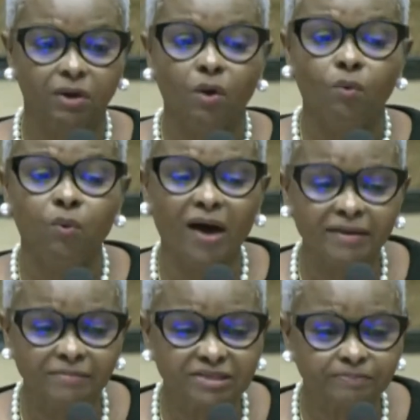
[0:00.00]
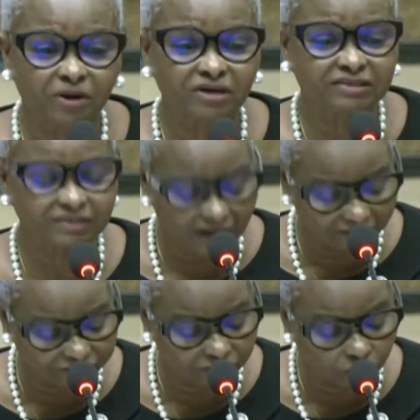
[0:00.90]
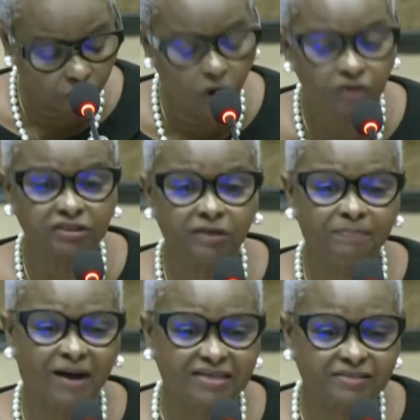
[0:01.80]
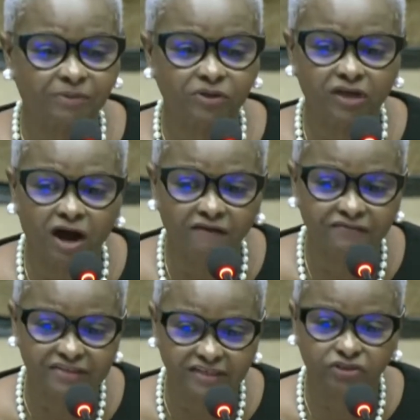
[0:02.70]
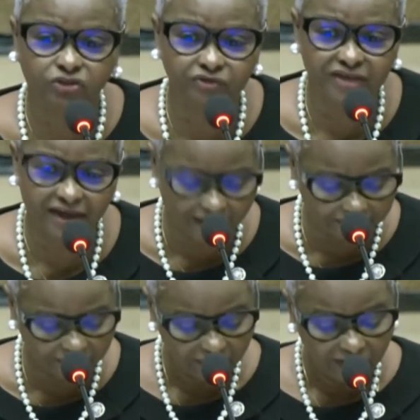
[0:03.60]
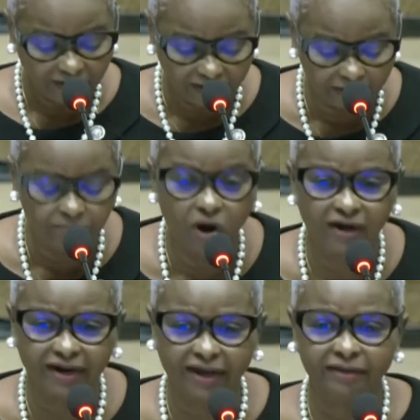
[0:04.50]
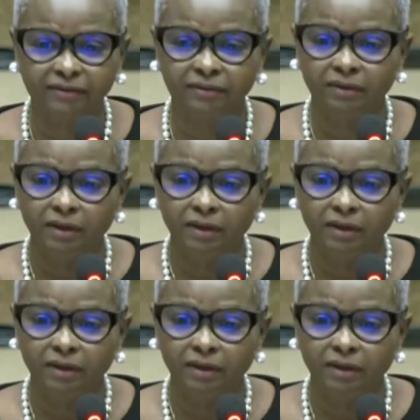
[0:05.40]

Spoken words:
Why must person have to go to the passport office at 3 a.m. in the morning?